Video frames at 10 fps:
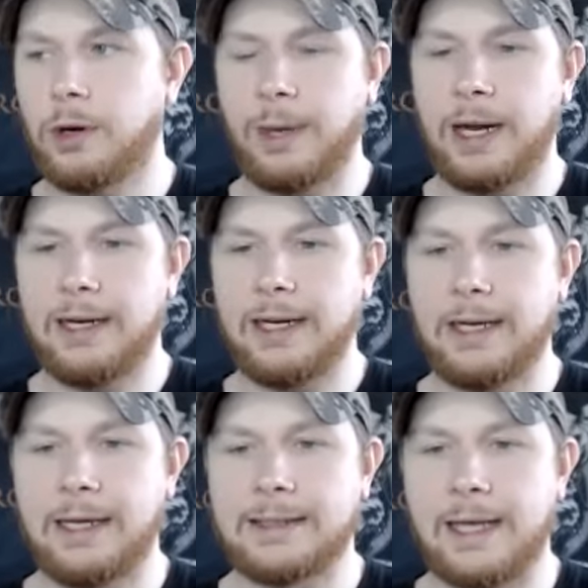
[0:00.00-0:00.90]
a pen in
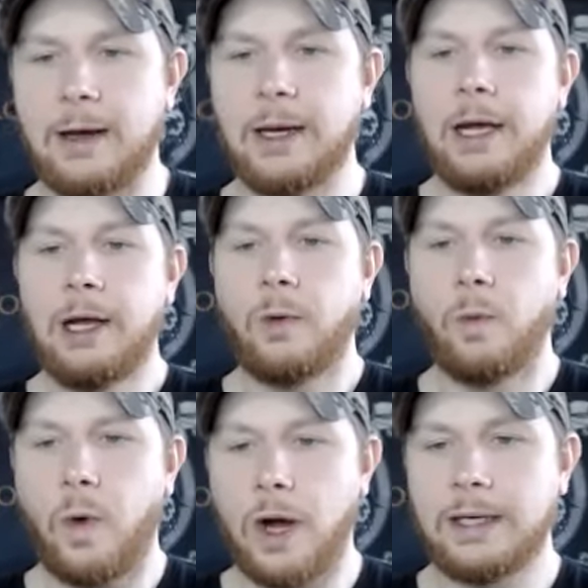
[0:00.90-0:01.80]
it and say,
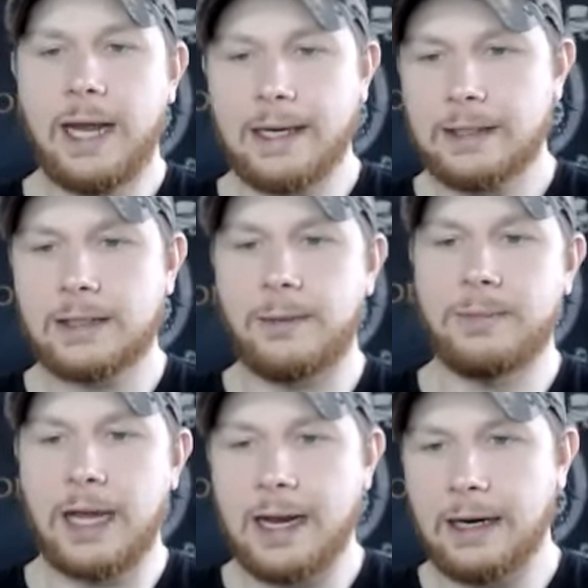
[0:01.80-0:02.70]
one day,
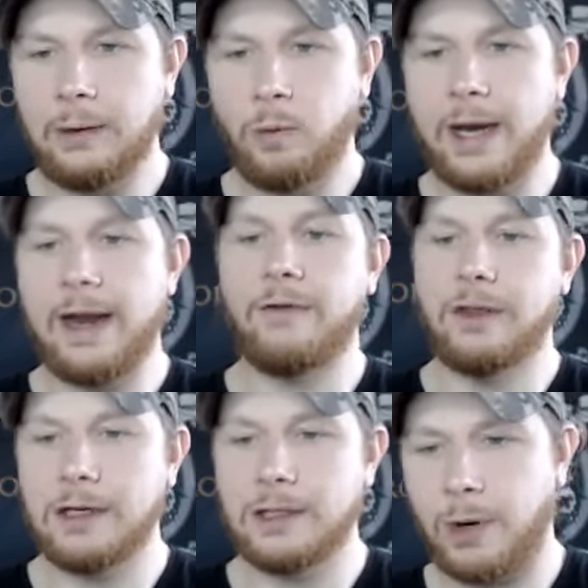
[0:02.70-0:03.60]
someday, when
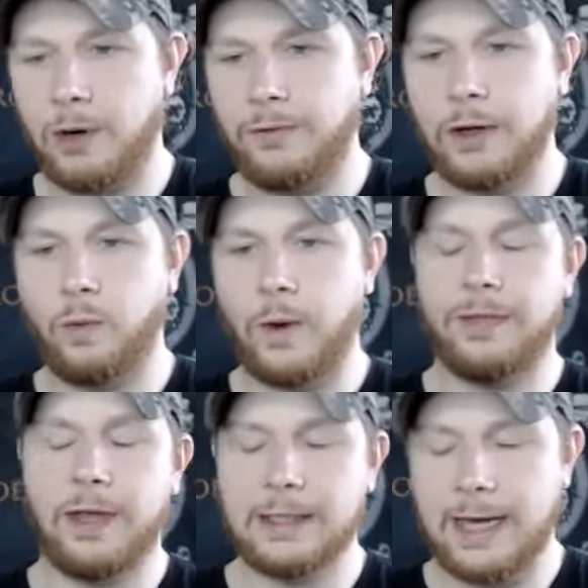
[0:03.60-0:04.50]
everything's perfect, when
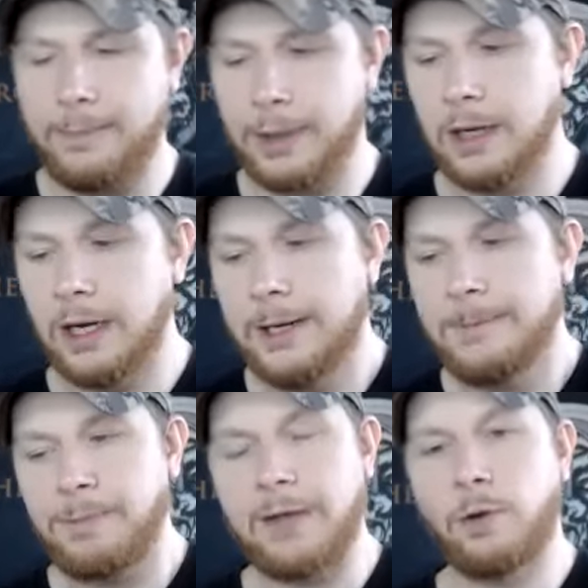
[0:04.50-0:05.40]
things happen.
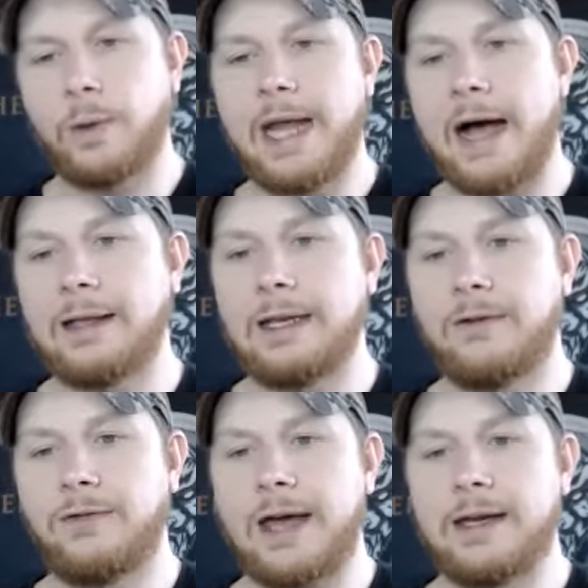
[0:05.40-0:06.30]
And the reality
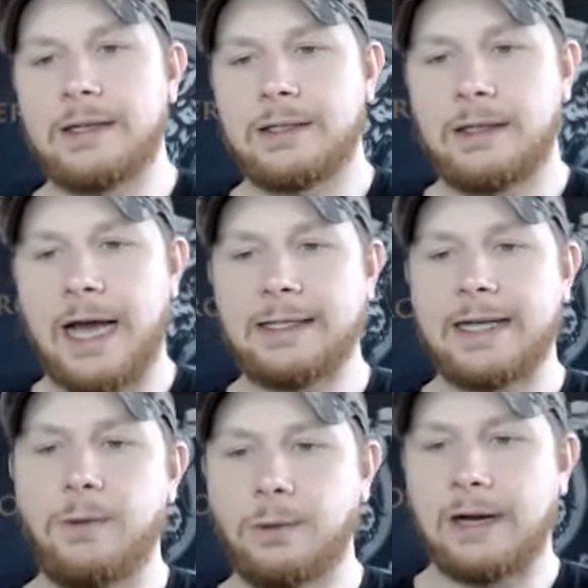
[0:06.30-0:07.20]
of that is that
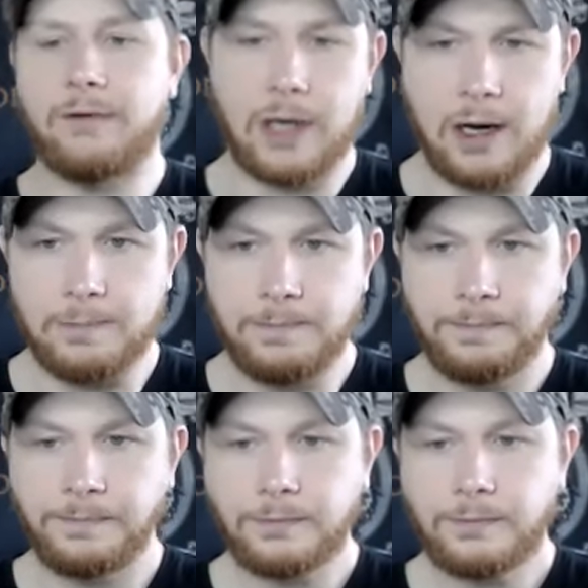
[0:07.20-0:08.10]
day will never come.
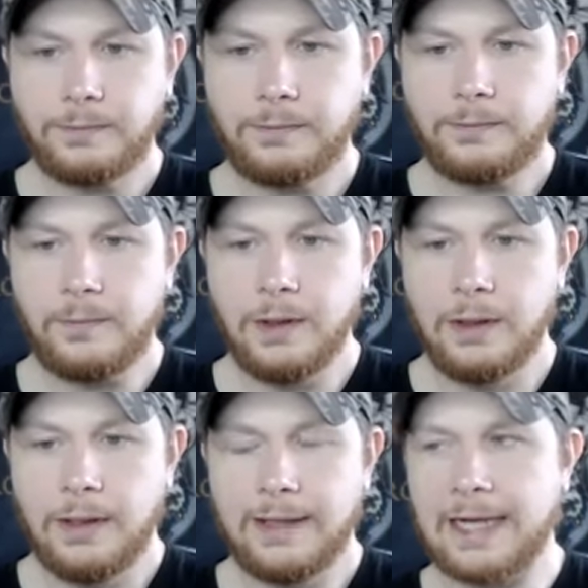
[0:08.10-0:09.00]

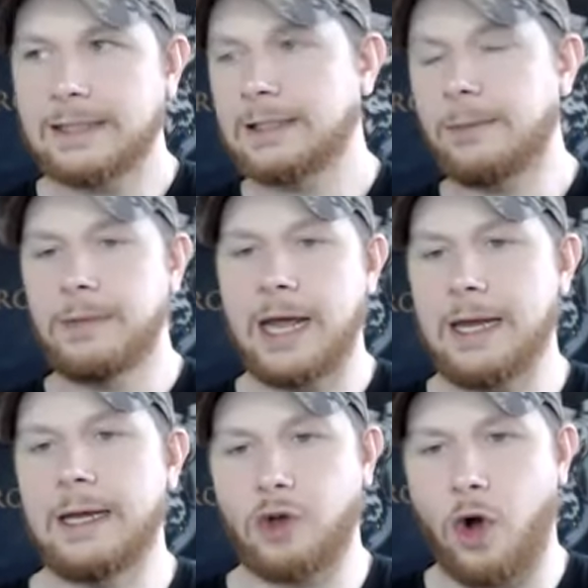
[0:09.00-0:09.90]
That
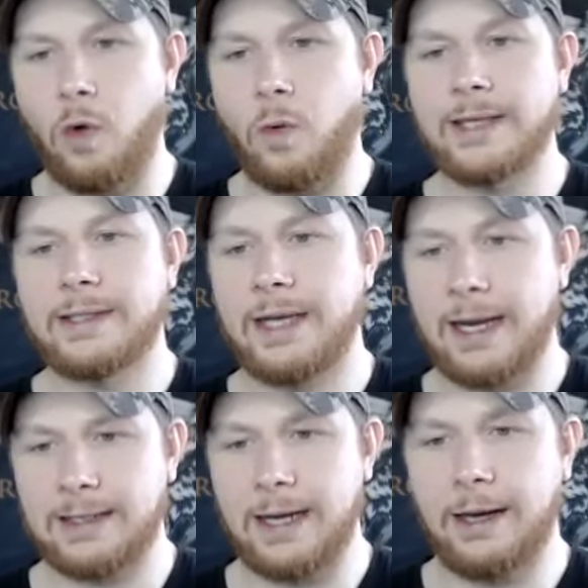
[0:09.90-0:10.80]
someday is always the
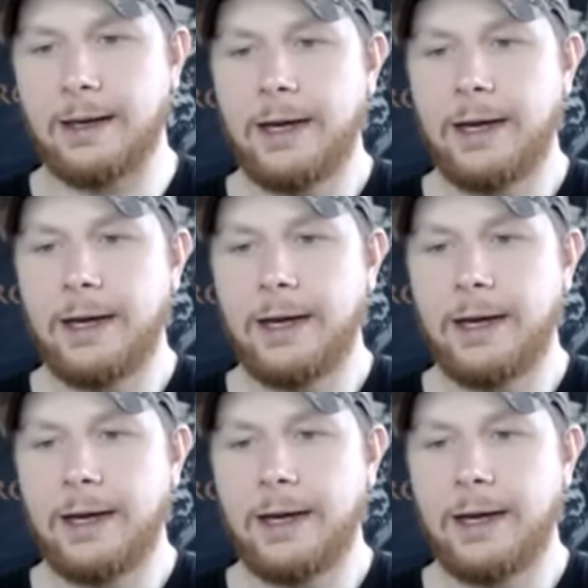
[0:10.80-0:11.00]
next day.